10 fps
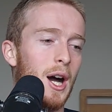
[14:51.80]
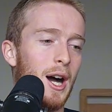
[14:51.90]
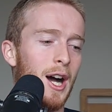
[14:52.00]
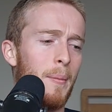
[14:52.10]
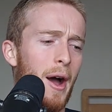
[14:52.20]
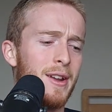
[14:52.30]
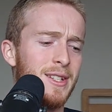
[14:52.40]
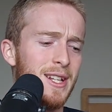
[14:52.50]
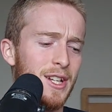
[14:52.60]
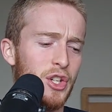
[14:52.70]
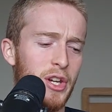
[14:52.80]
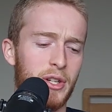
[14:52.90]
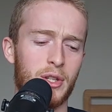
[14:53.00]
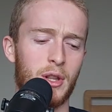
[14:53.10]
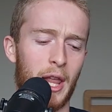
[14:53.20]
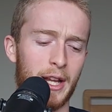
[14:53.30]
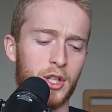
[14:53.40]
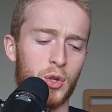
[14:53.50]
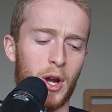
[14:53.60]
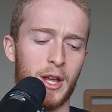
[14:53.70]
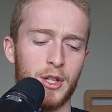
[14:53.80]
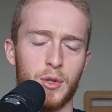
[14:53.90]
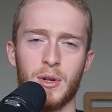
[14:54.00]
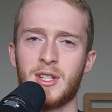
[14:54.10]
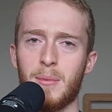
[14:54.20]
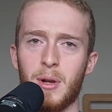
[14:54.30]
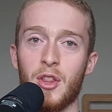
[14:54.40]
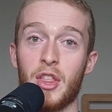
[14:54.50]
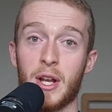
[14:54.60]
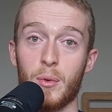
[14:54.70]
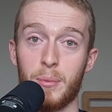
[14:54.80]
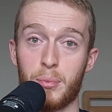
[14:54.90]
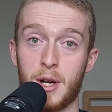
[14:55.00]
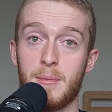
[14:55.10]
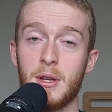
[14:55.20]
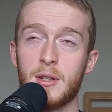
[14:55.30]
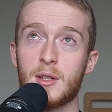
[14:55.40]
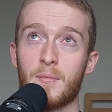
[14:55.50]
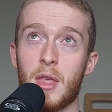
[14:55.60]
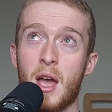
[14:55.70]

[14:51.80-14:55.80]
I did actually like try and do a similar thing with Primus,